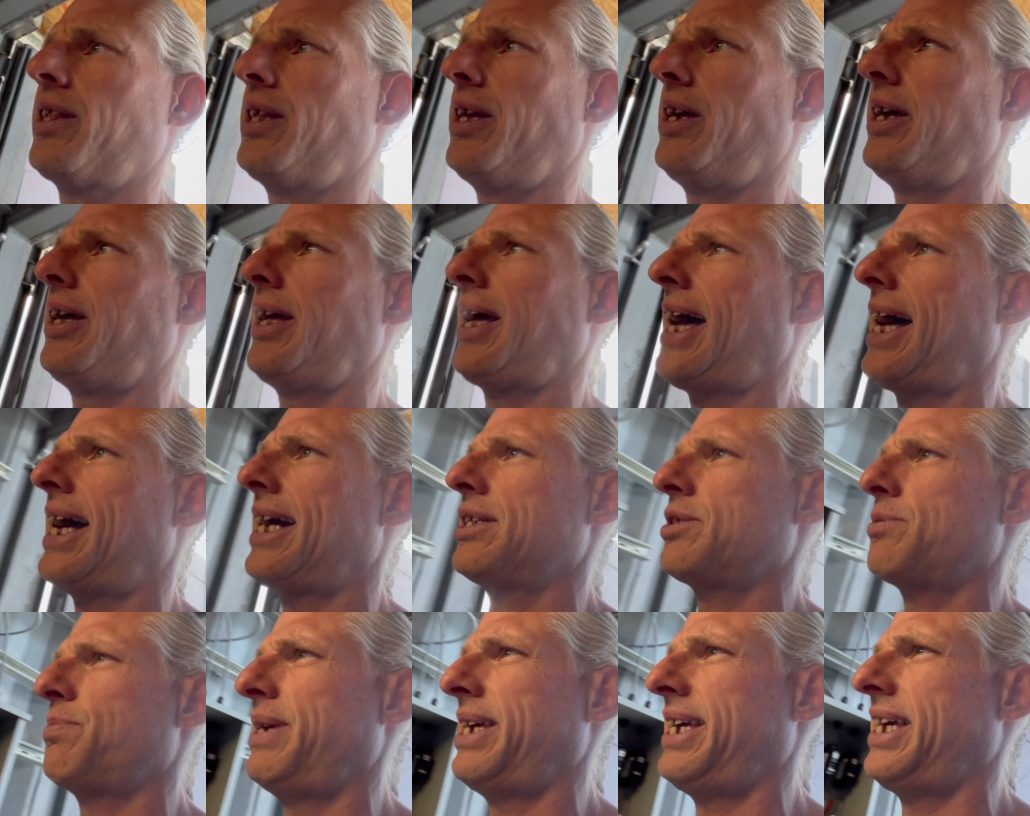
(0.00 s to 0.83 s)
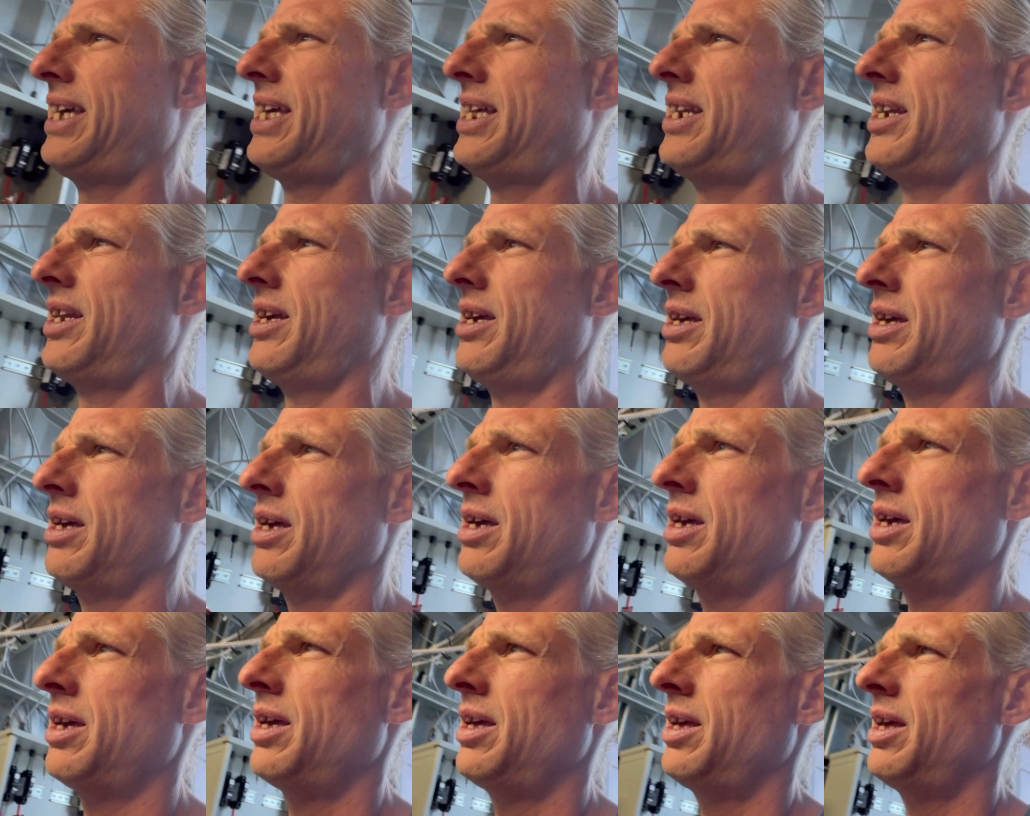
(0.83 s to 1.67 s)
that has been
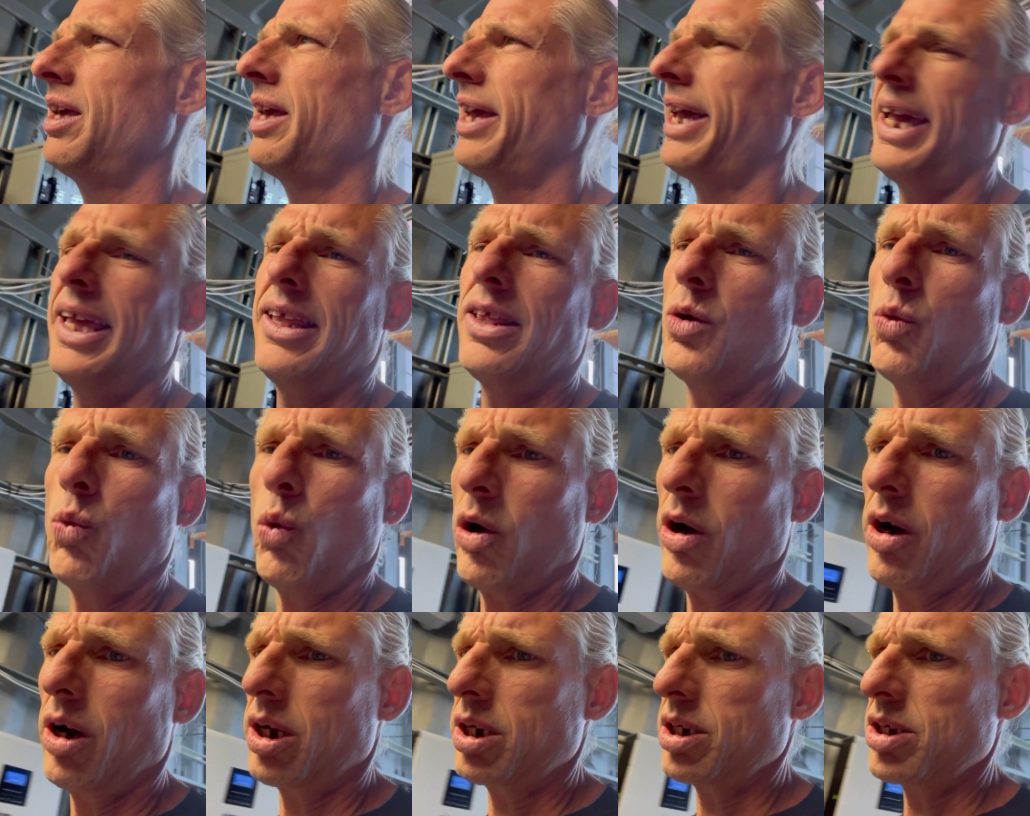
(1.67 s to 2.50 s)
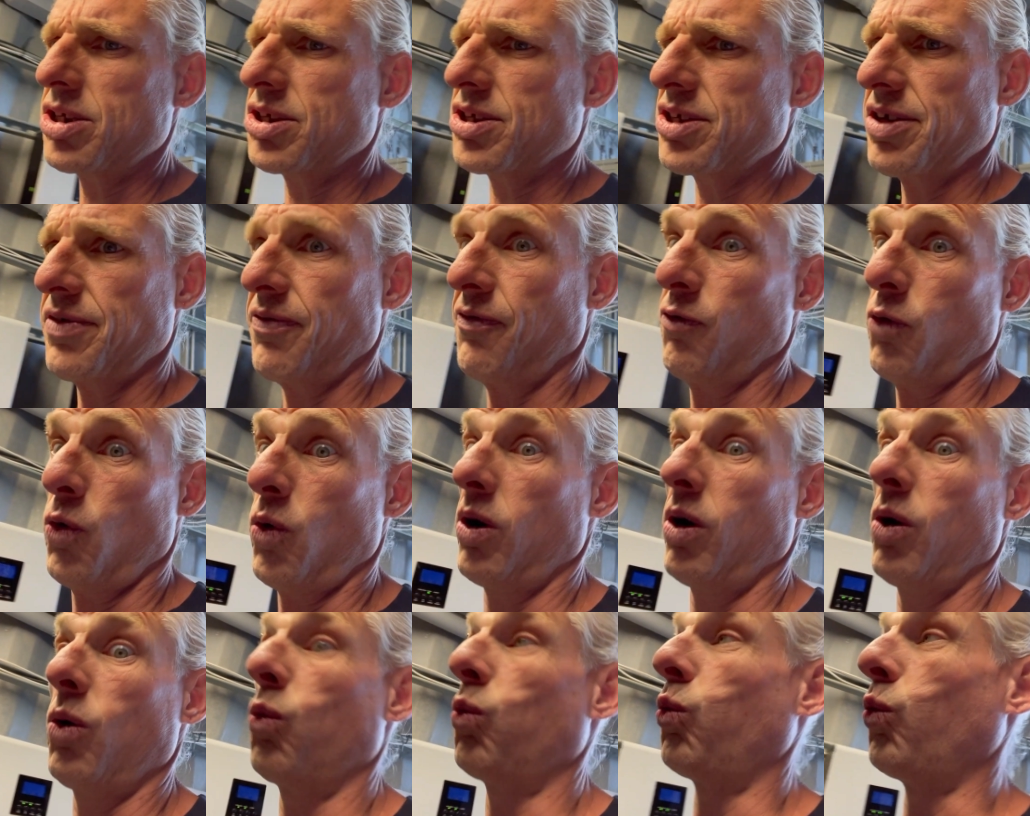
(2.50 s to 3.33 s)
in the works
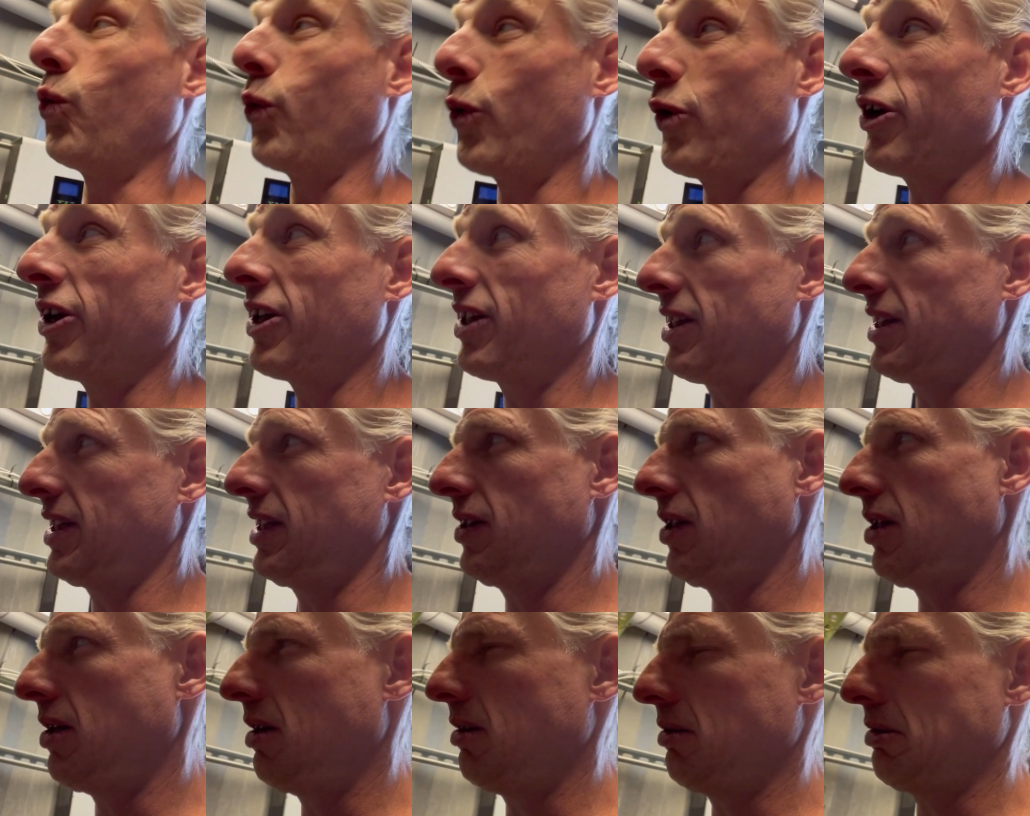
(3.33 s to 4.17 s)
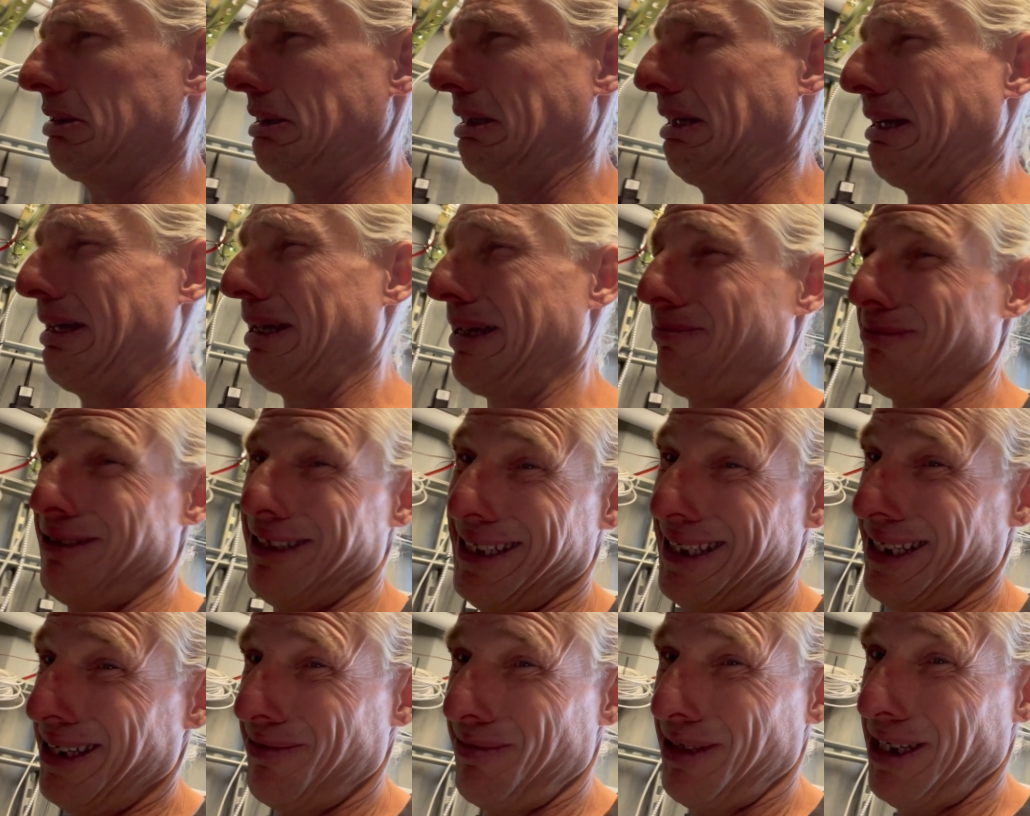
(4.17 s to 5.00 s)
for a really long time,
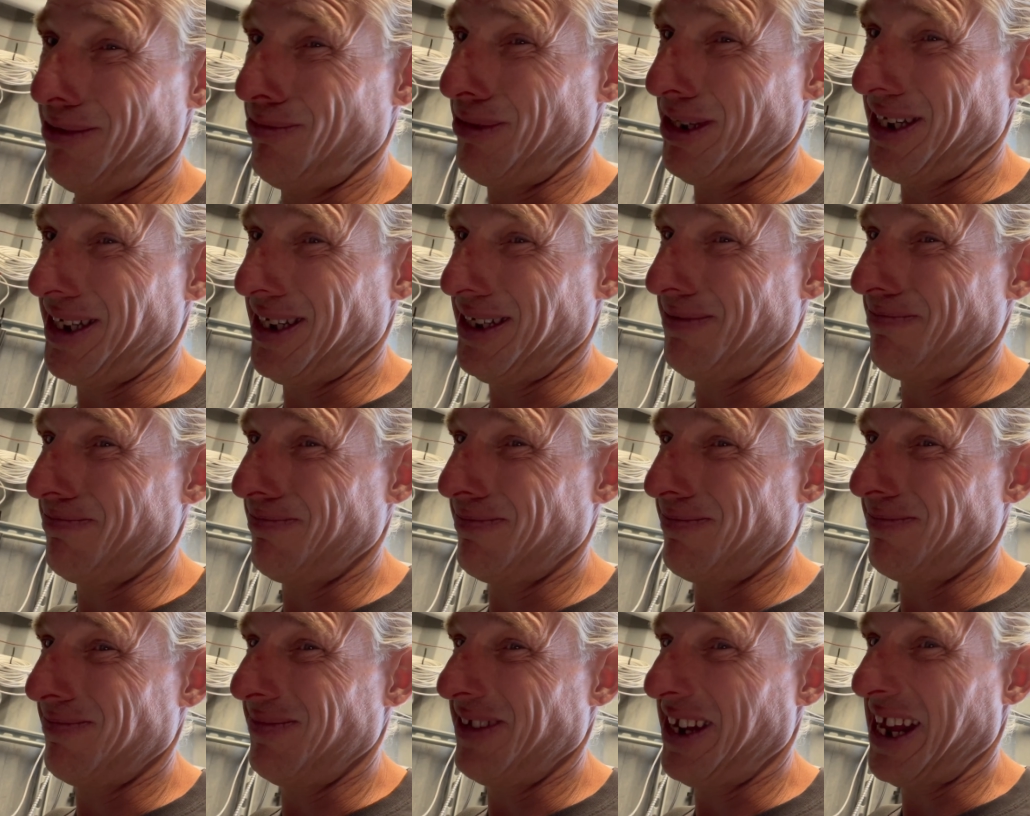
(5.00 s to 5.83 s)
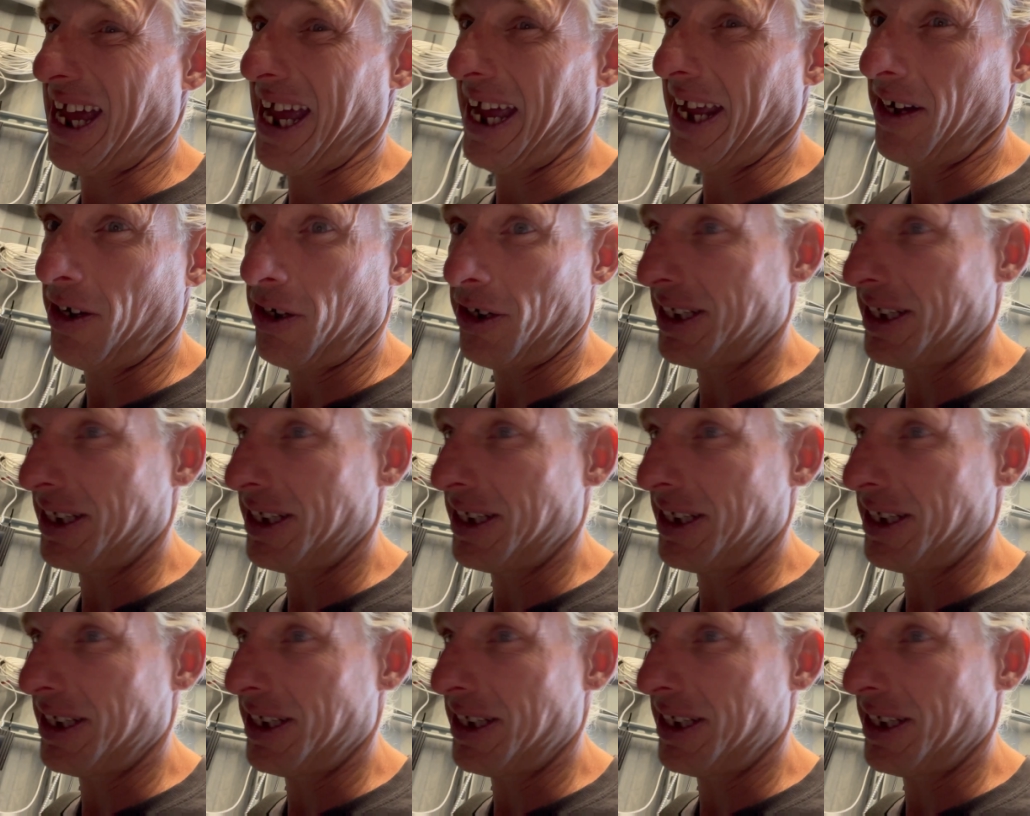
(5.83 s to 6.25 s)
like maybe nine or